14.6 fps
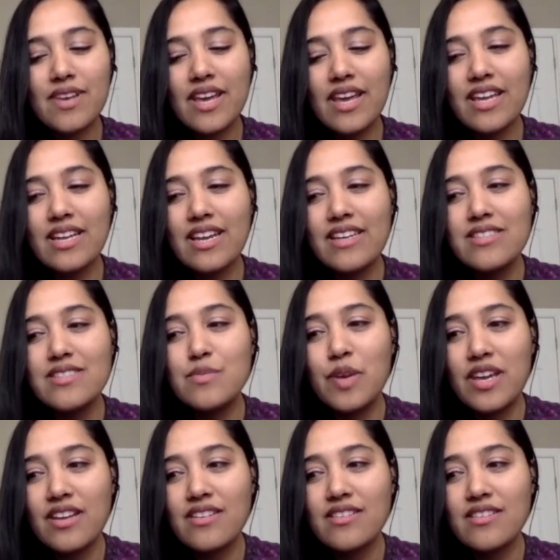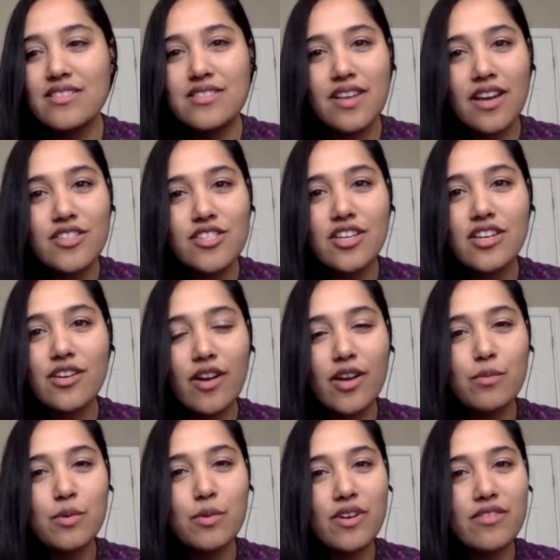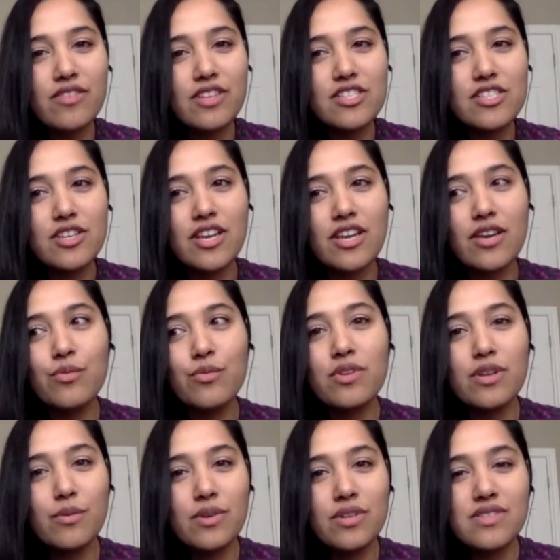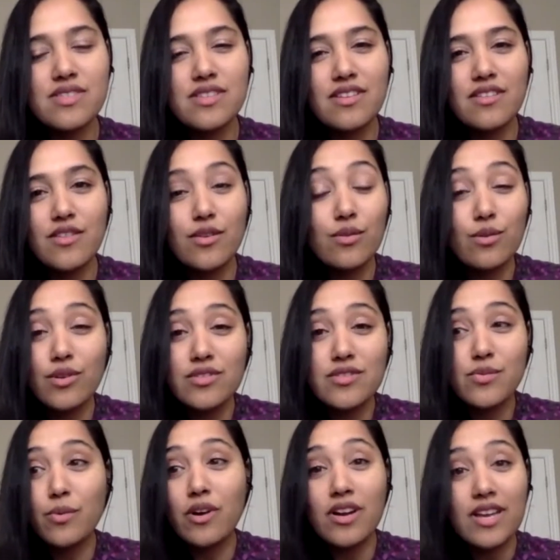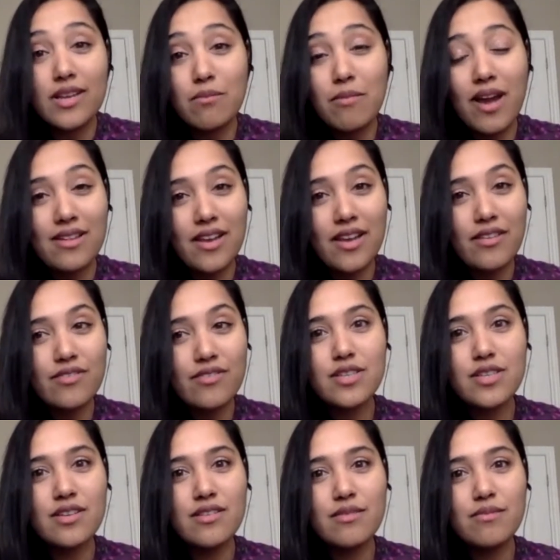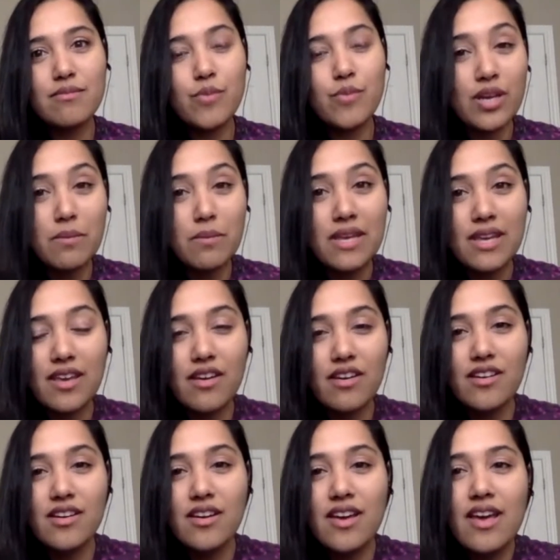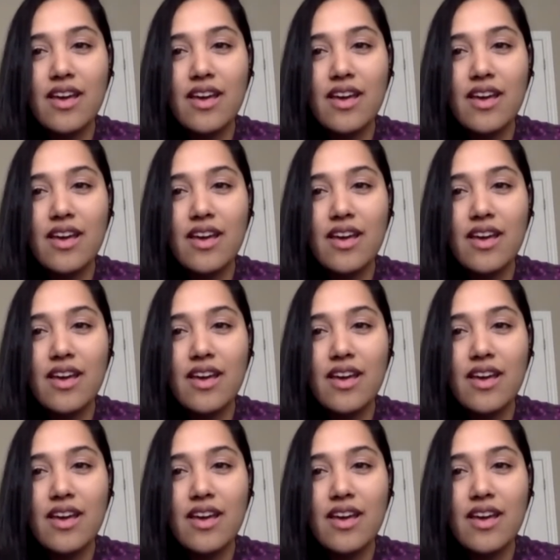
it has been such an incredible privilege. It really was the Lord's work in my life to bring me here.